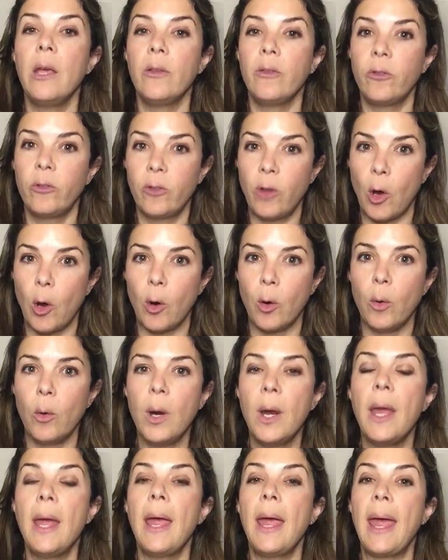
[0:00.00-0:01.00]
So,
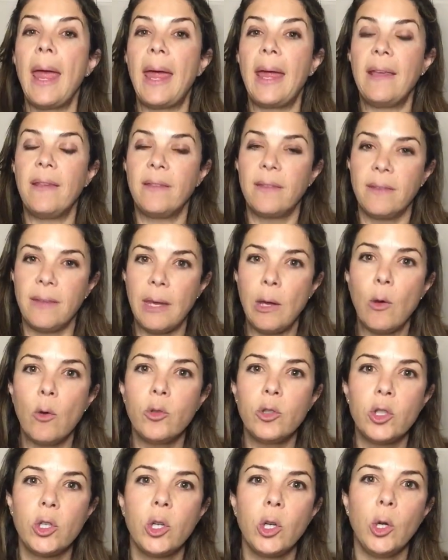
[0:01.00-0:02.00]
a
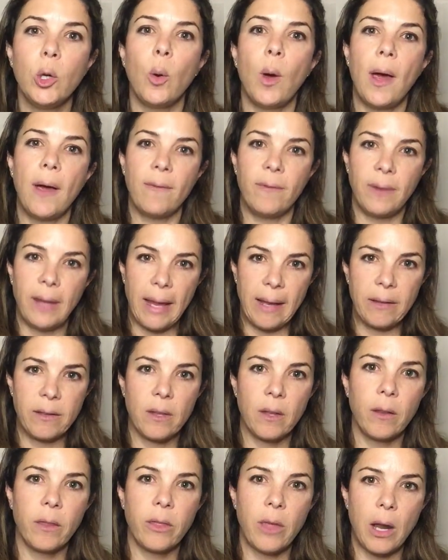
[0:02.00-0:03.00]
CO2 of less
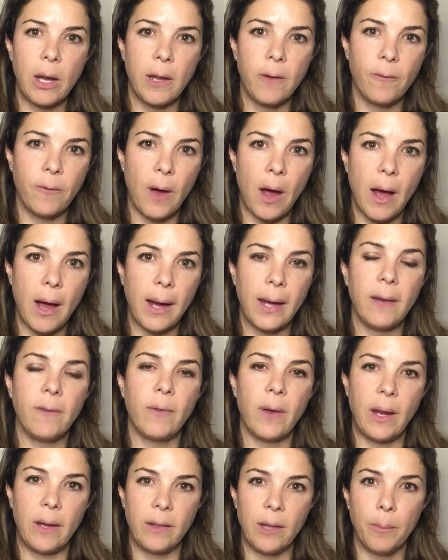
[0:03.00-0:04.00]
than
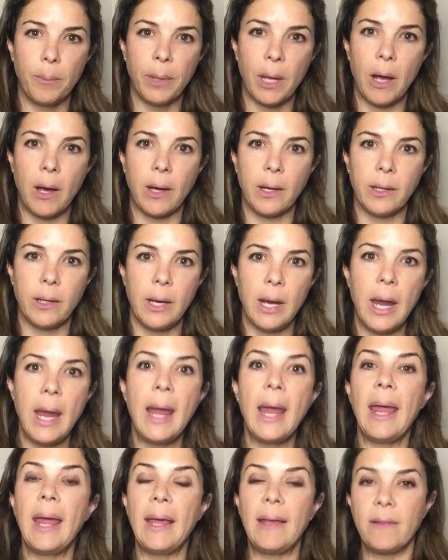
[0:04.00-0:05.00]
35 in the blood
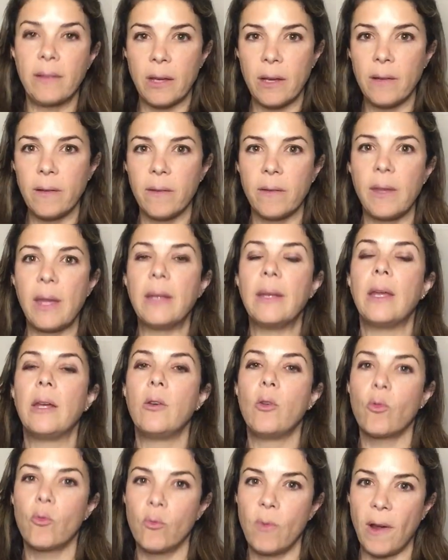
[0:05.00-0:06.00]
is
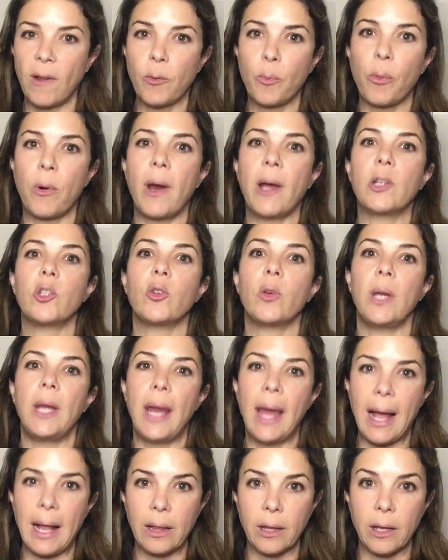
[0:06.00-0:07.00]
considered
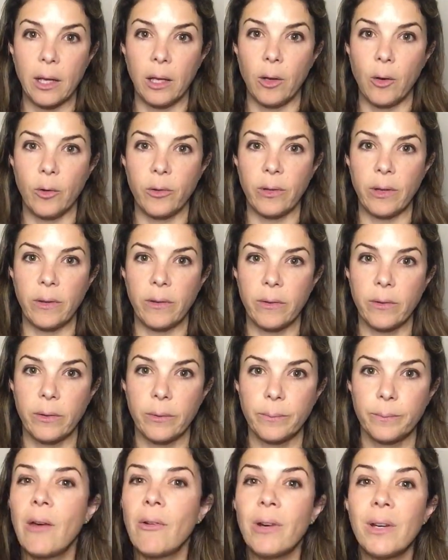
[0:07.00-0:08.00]
respiratory alkalosis.
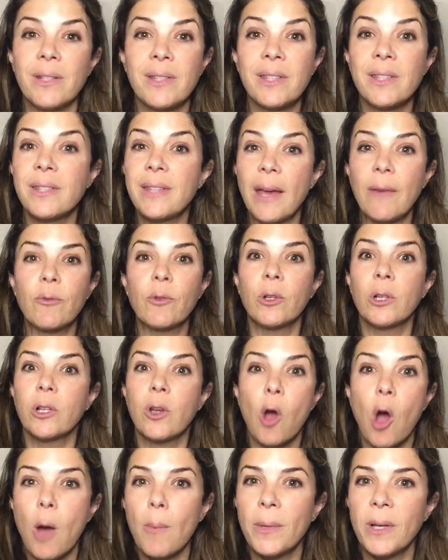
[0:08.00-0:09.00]
There are several
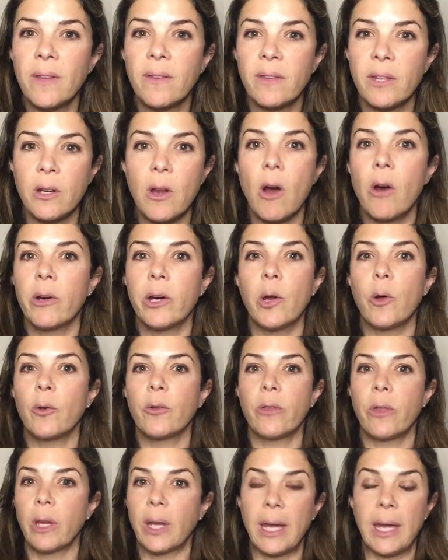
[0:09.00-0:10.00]
common
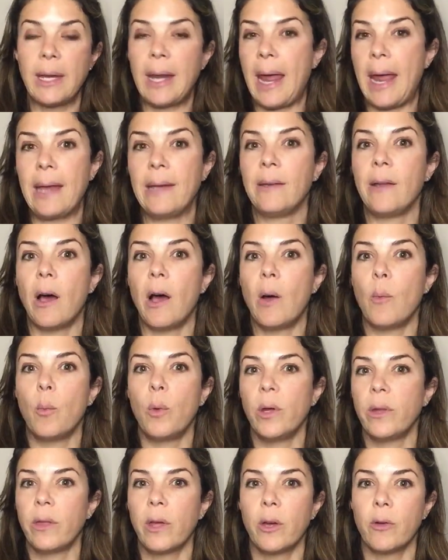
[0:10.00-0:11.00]
scenarios that can end up
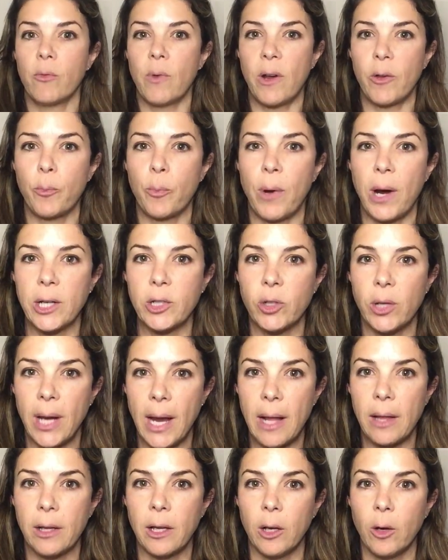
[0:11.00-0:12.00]
with a respiratory
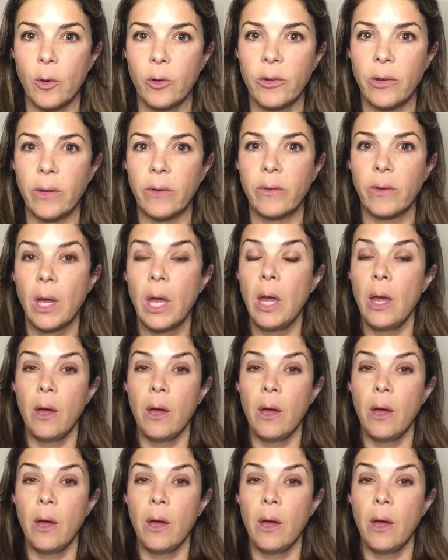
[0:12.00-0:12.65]
alkalosis.